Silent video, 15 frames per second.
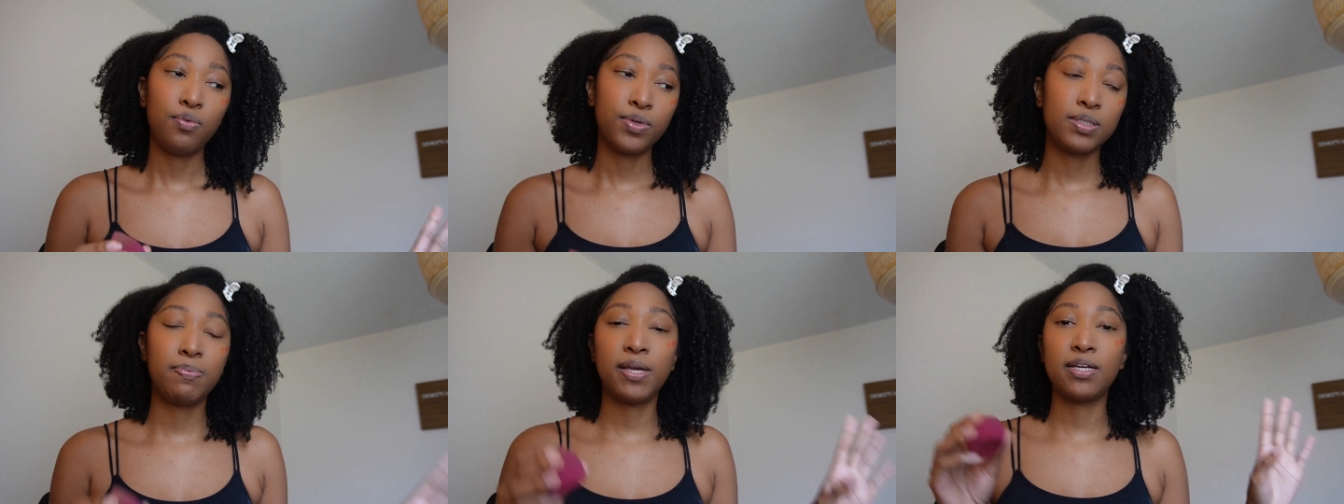
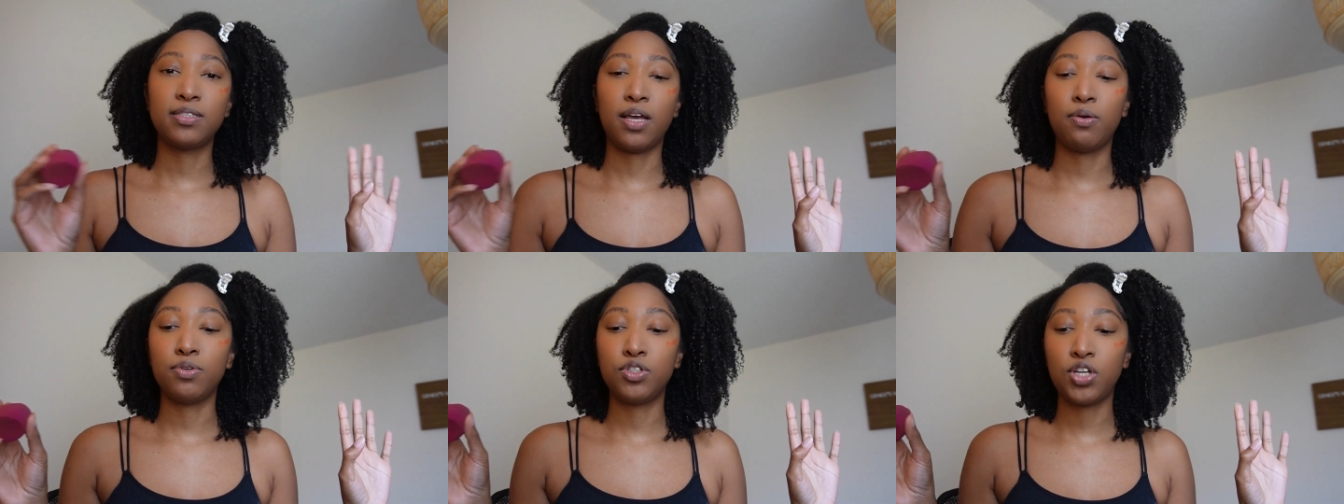was
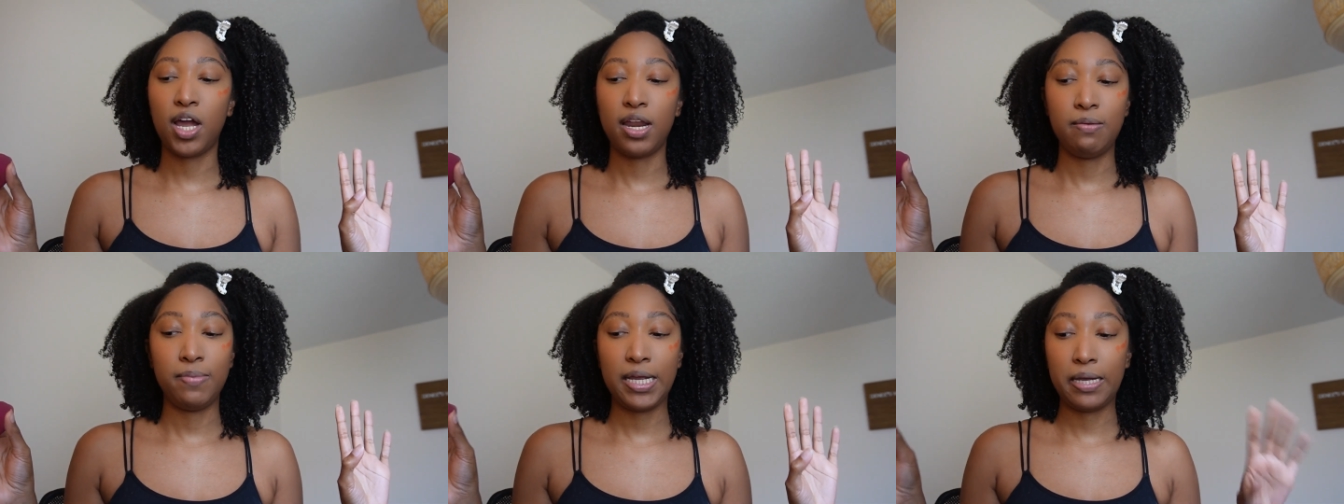because I was
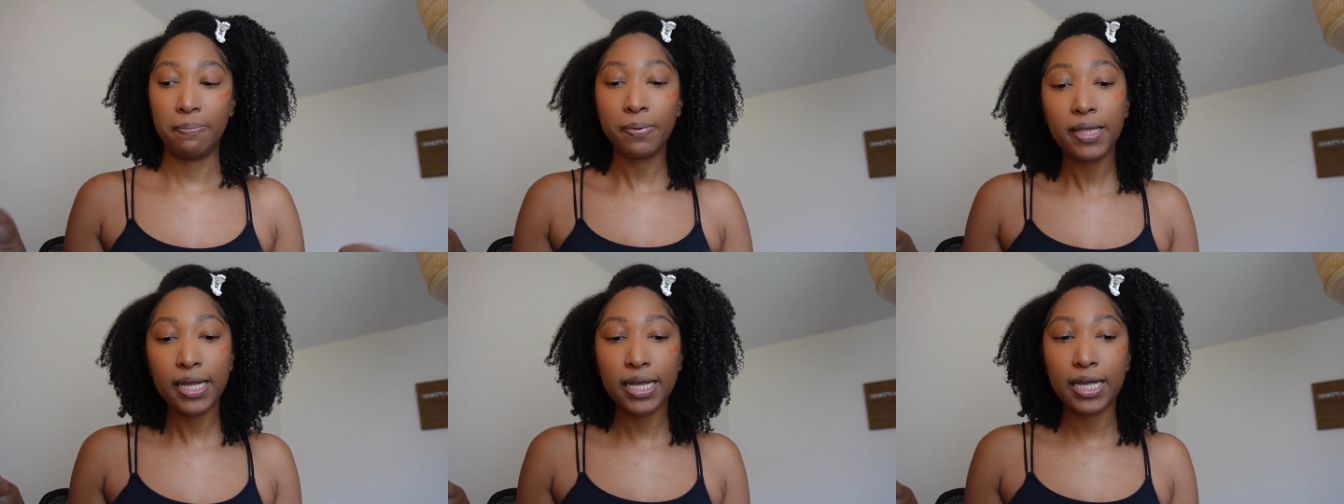trying to make a
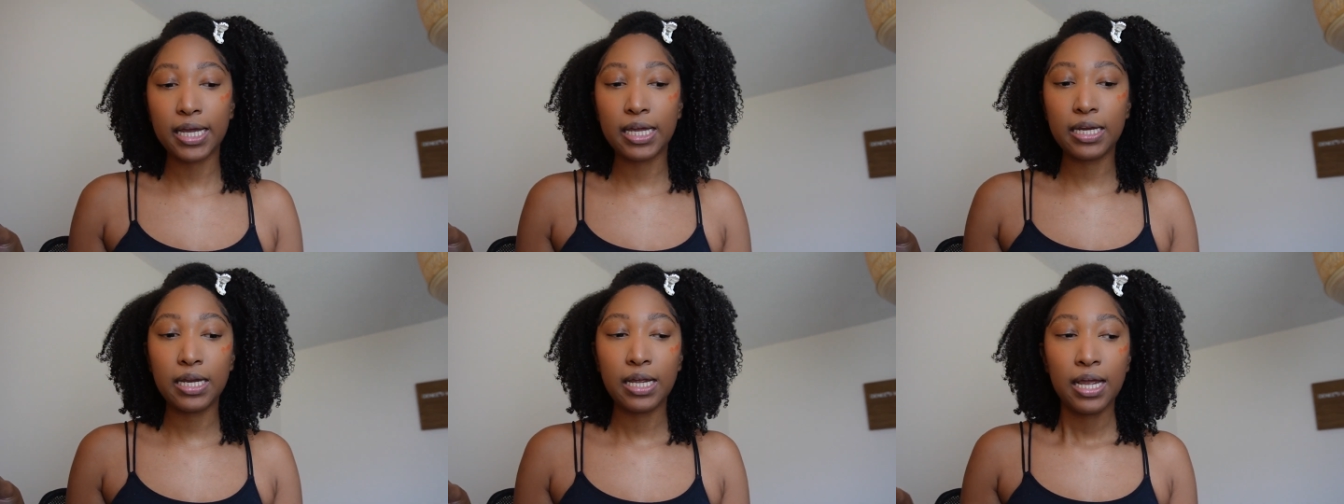
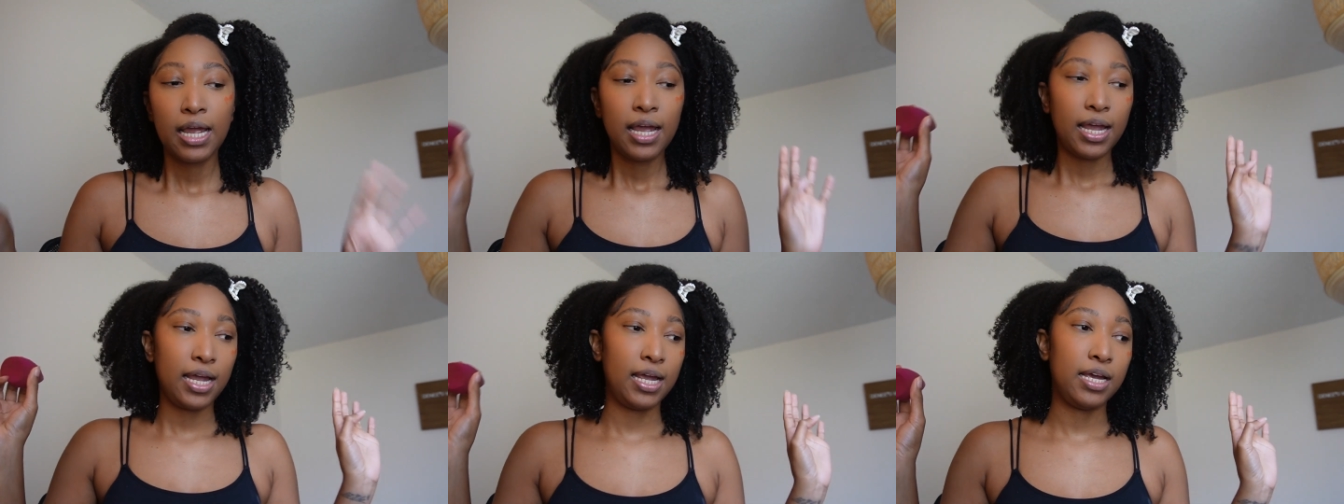plan
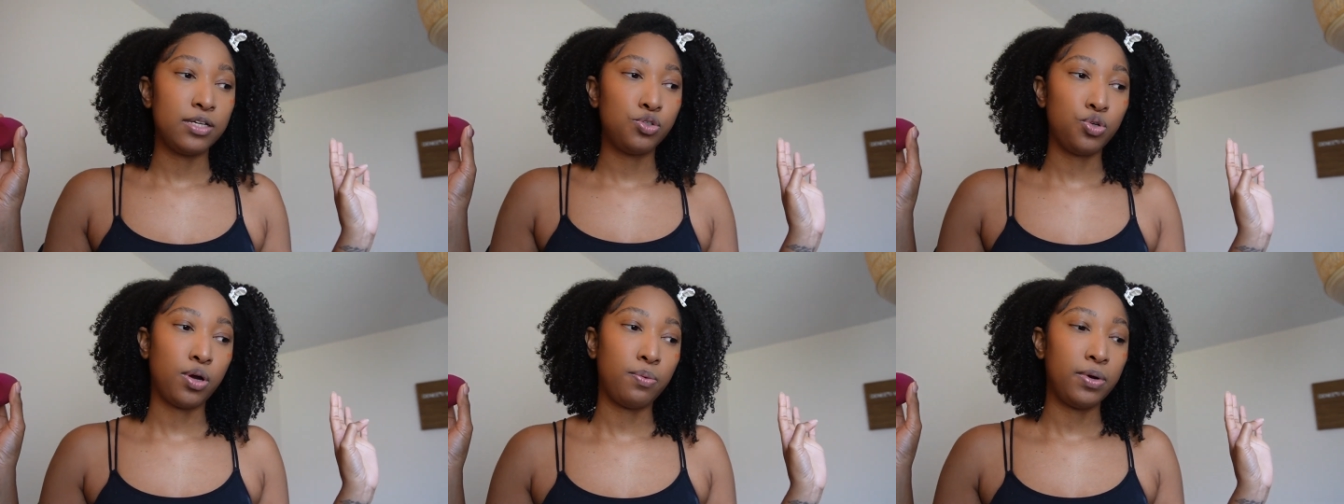
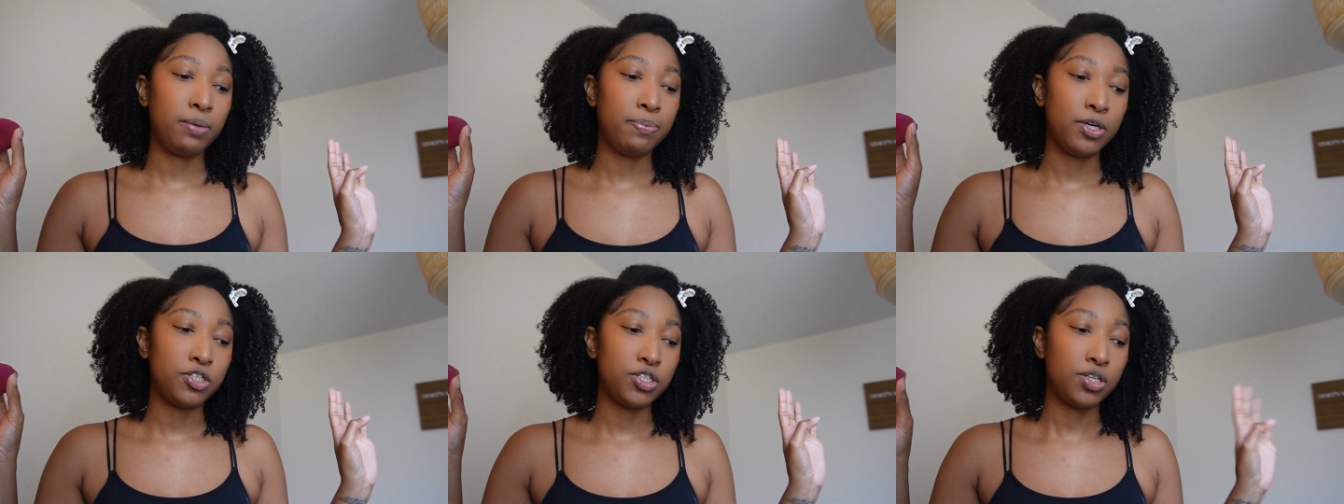and do I want
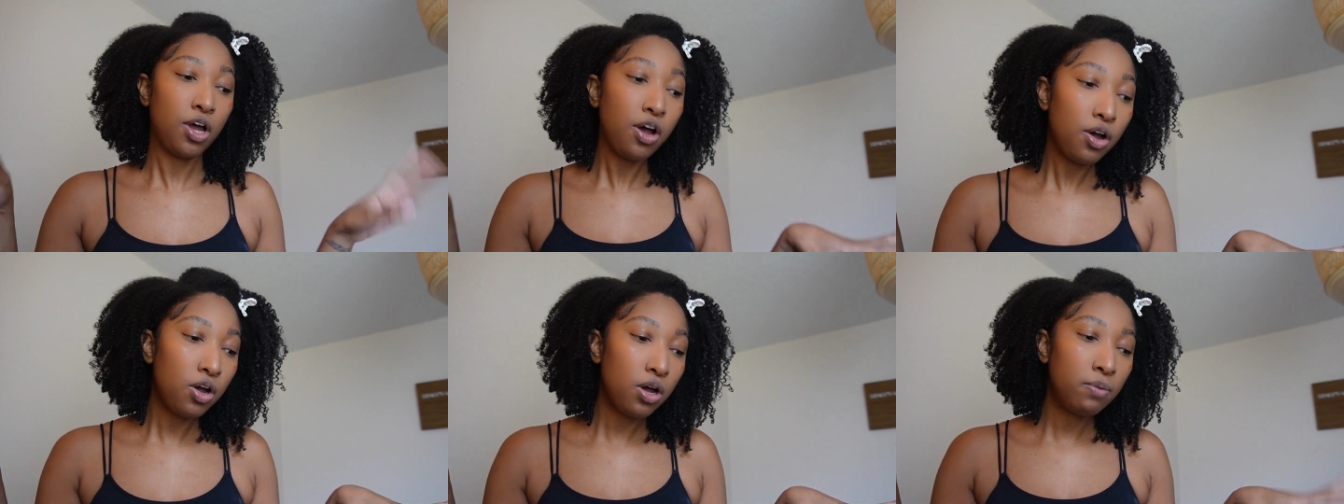to purchase a
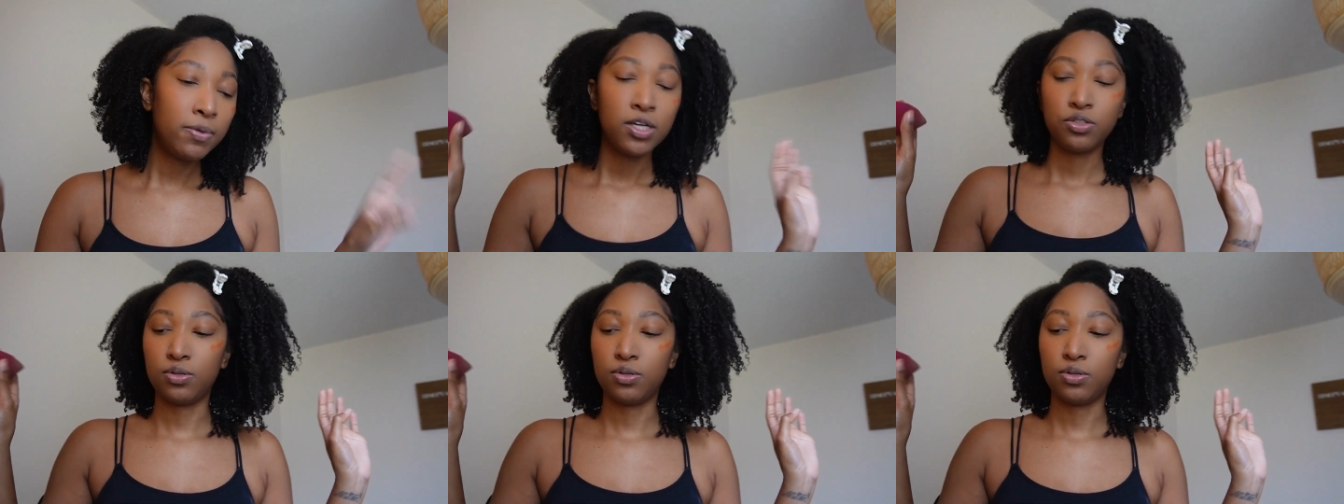home?